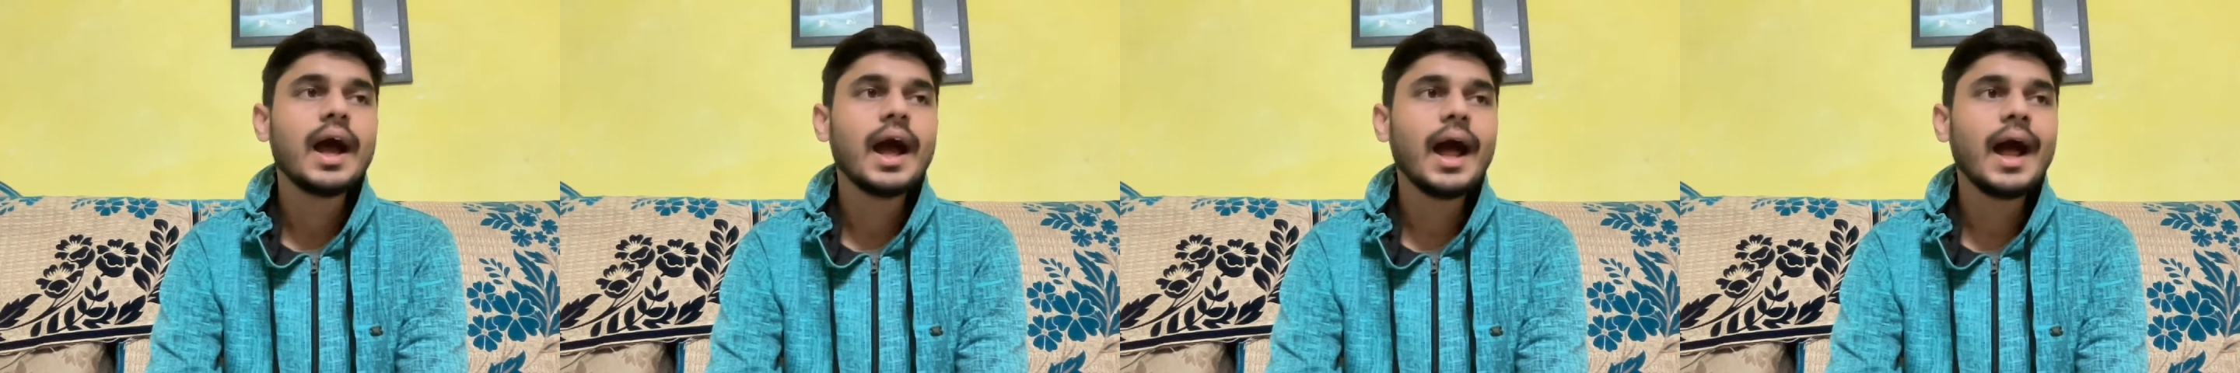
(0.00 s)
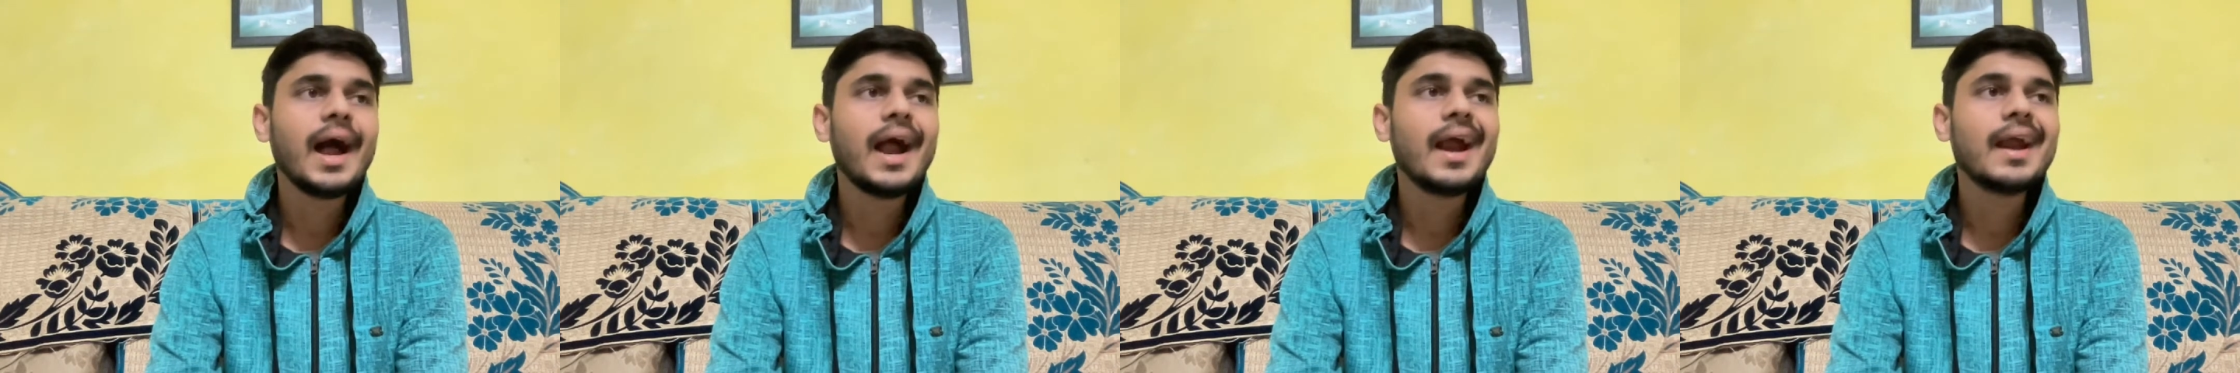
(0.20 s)

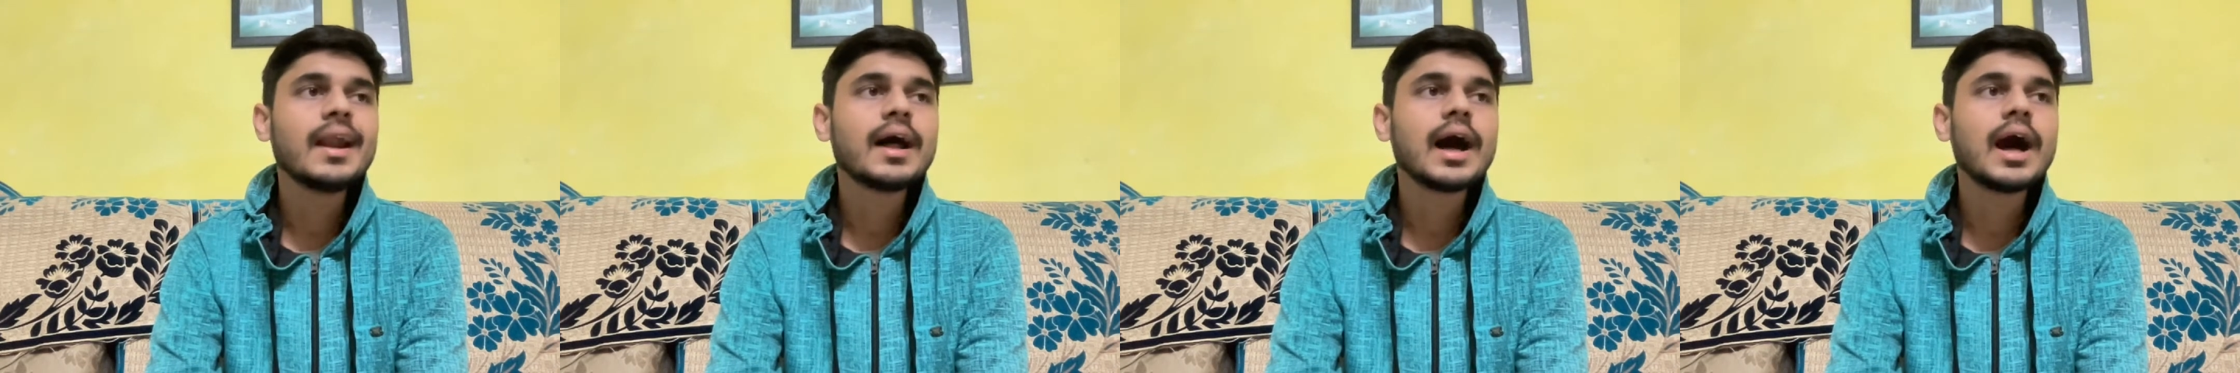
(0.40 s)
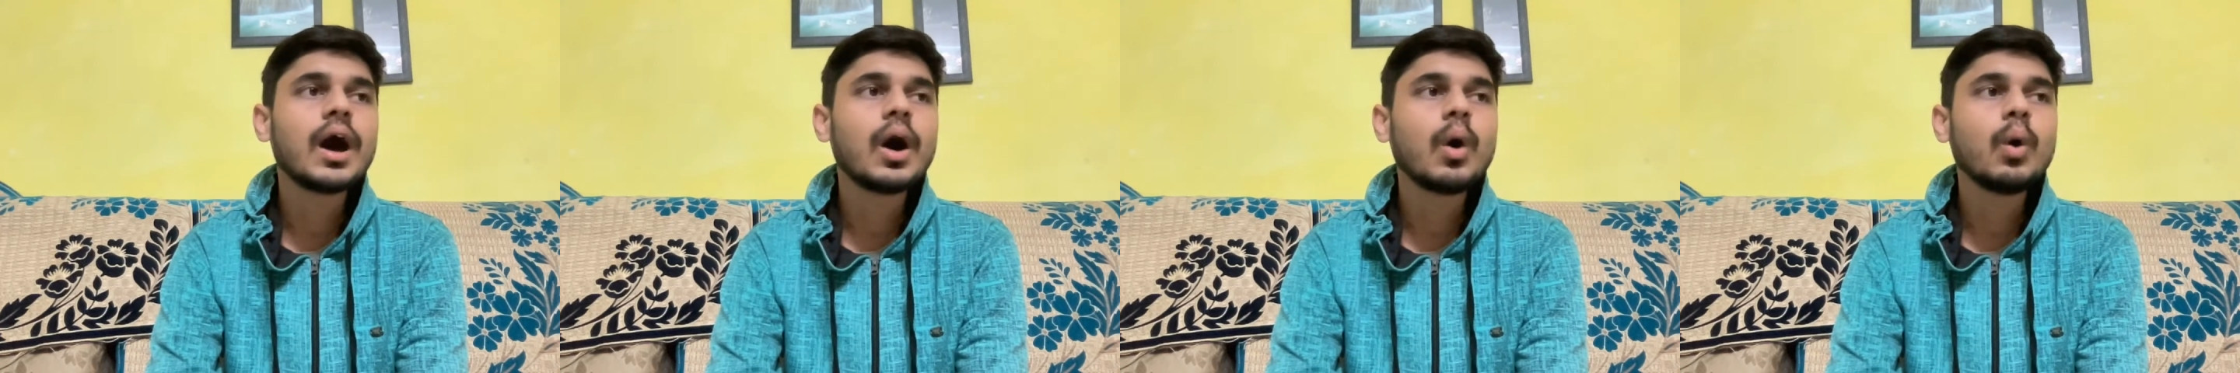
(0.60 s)
and
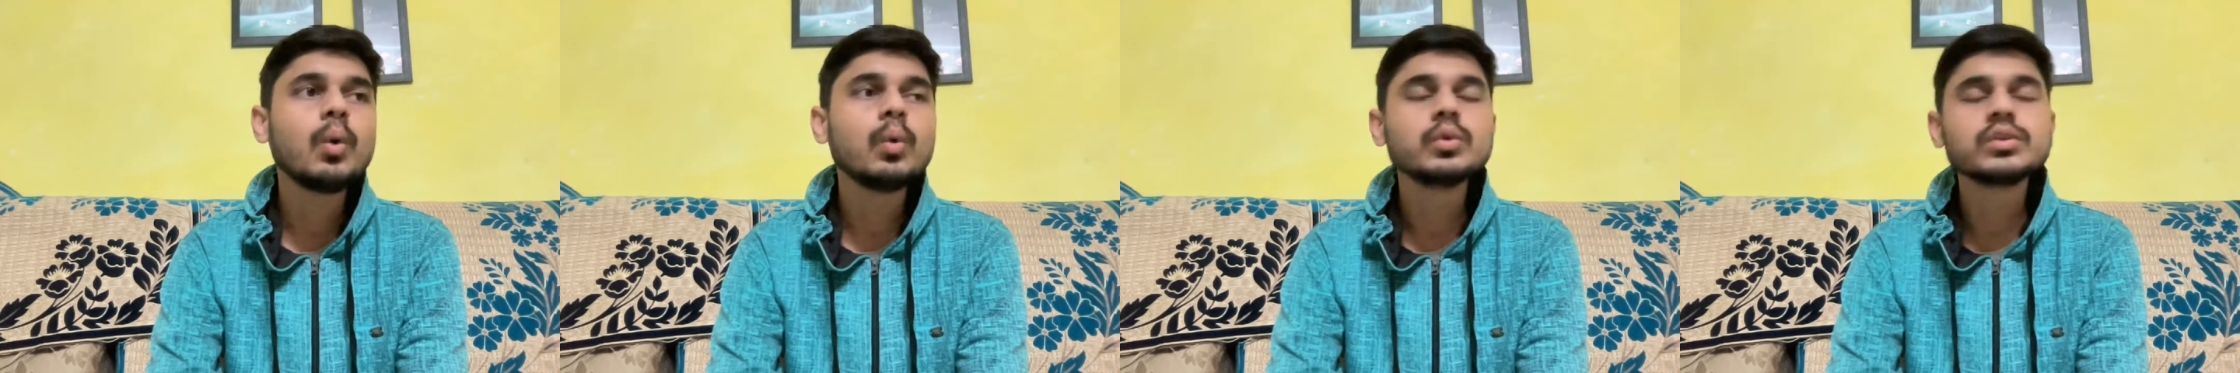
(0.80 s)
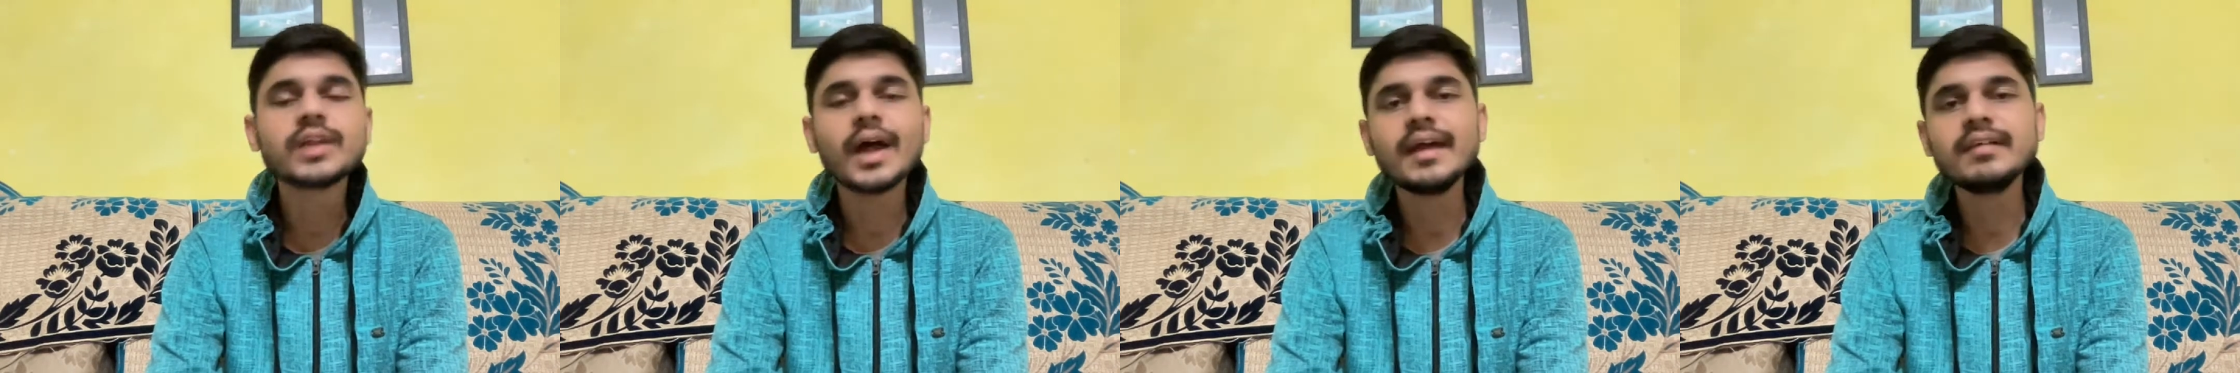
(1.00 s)

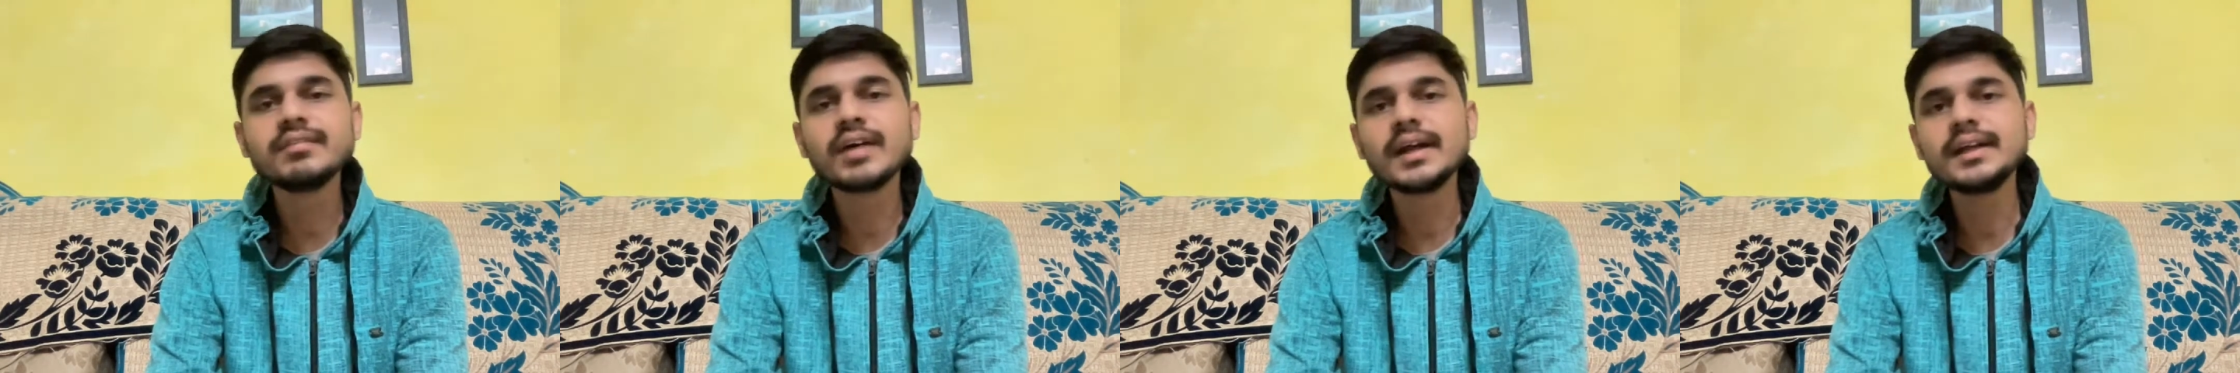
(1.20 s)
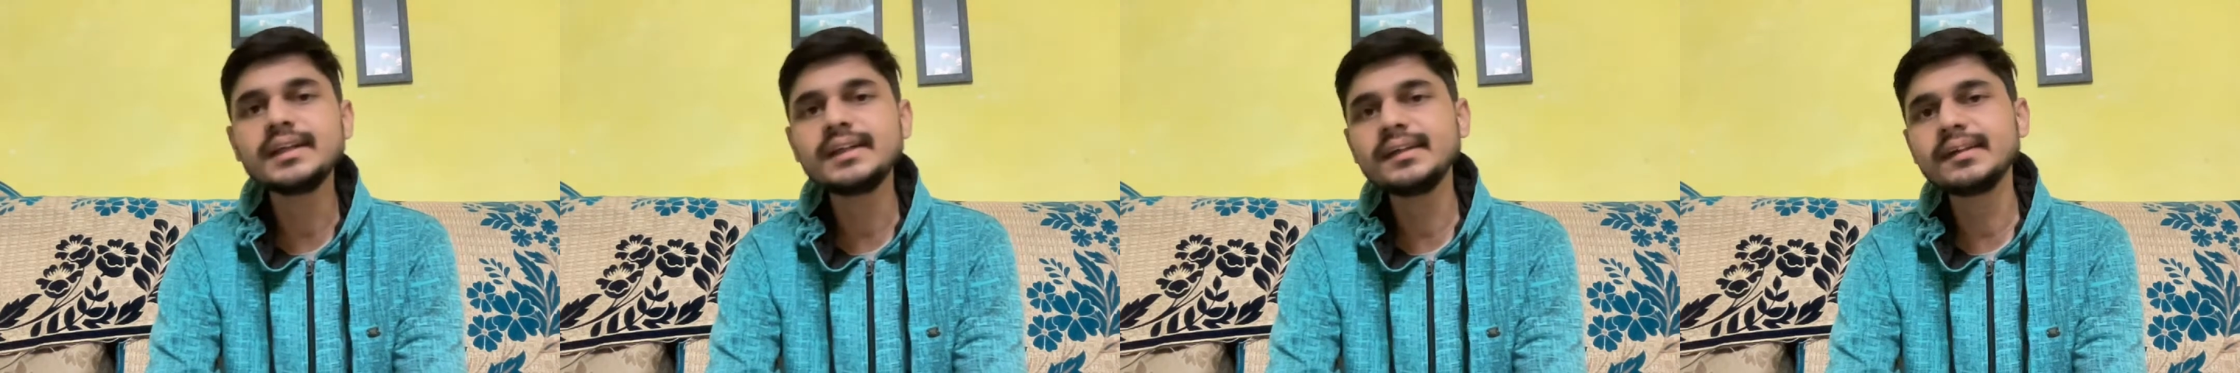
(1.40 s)
how
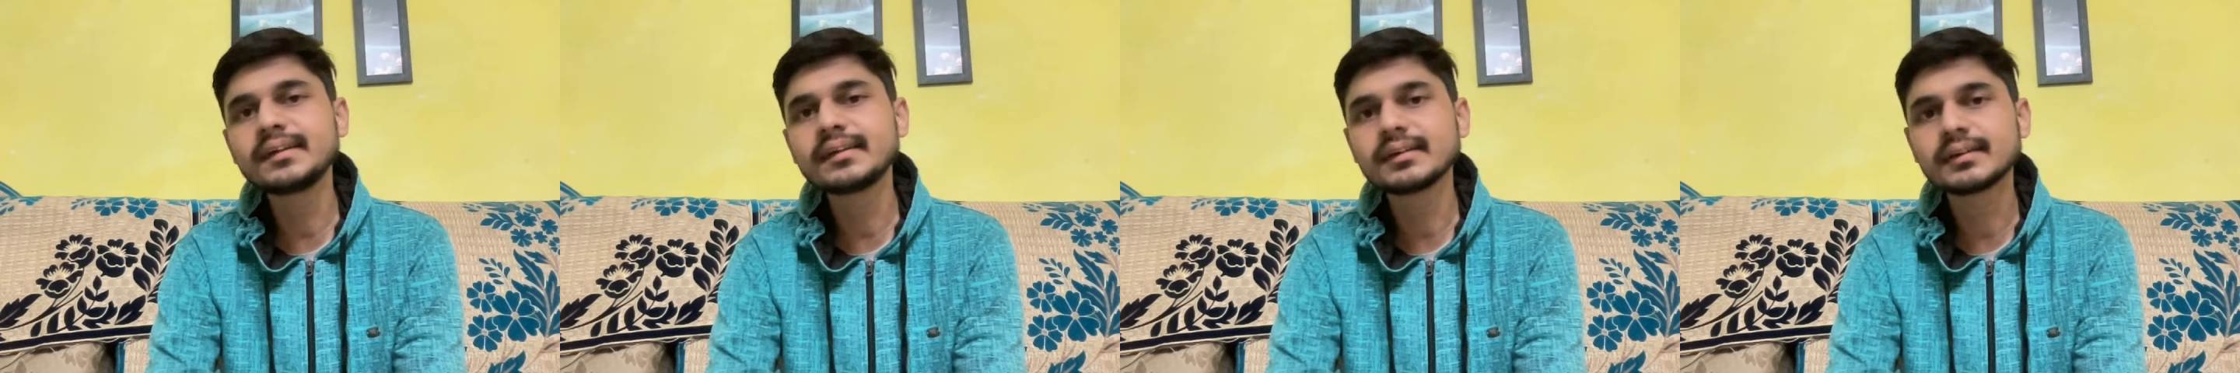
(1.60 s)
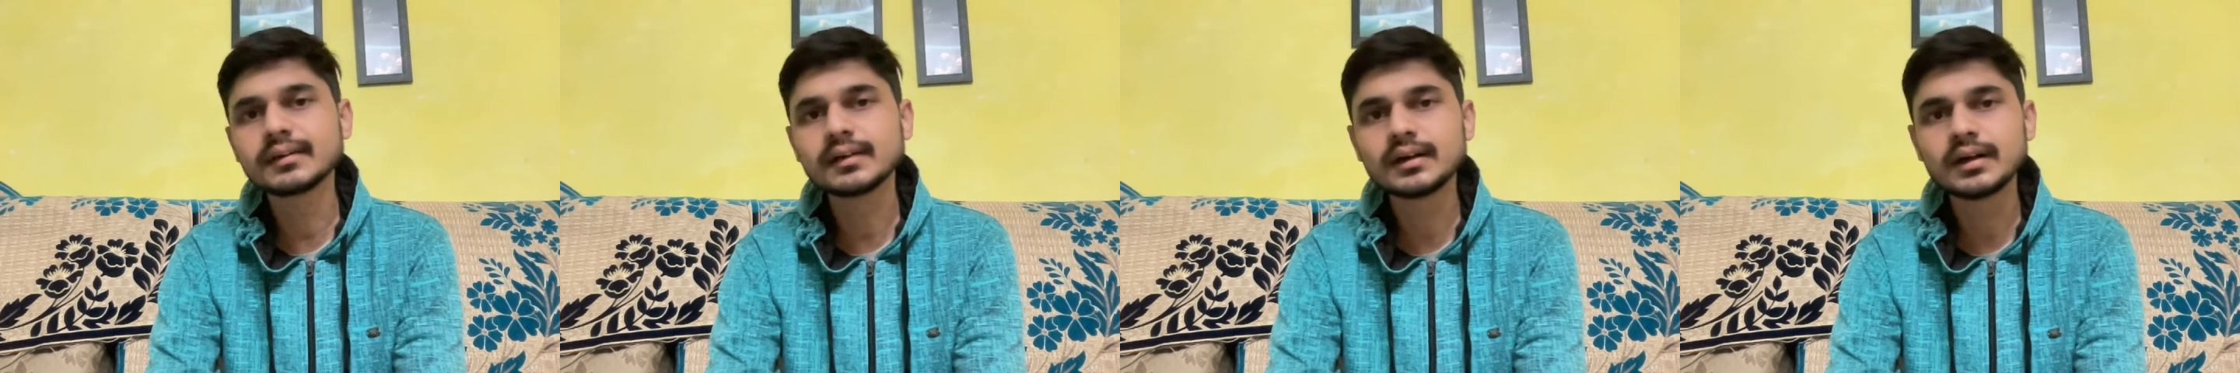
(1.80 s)

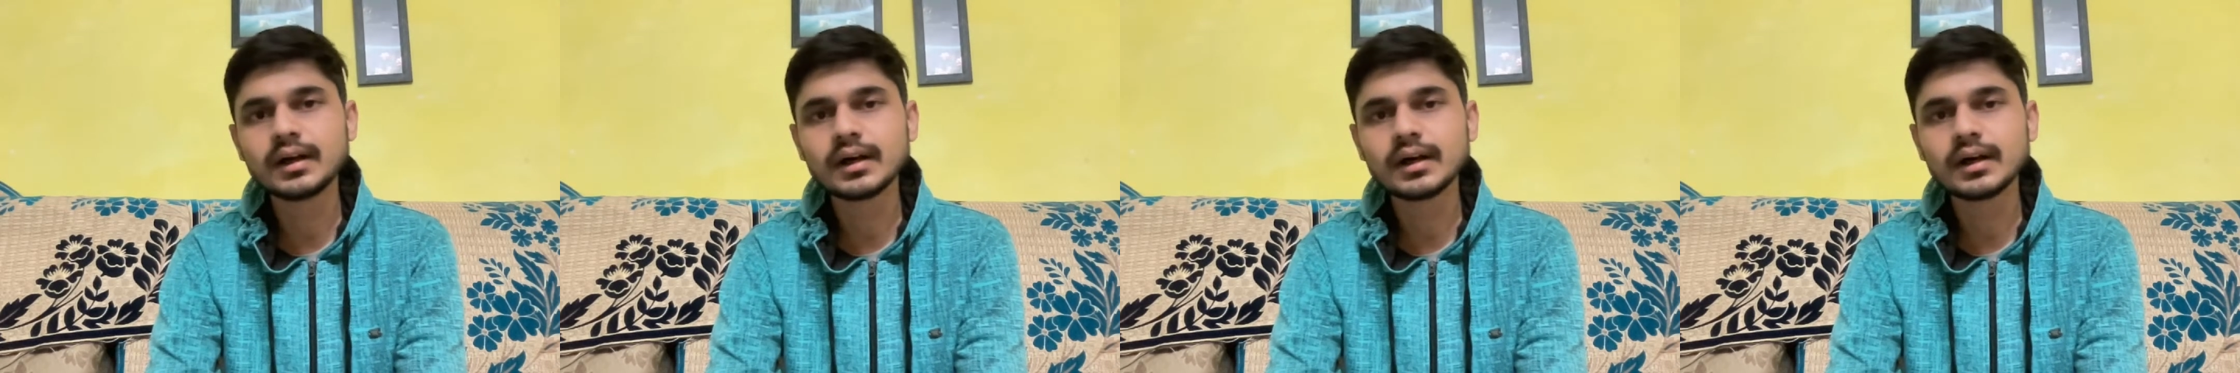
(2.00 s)
Taiwanese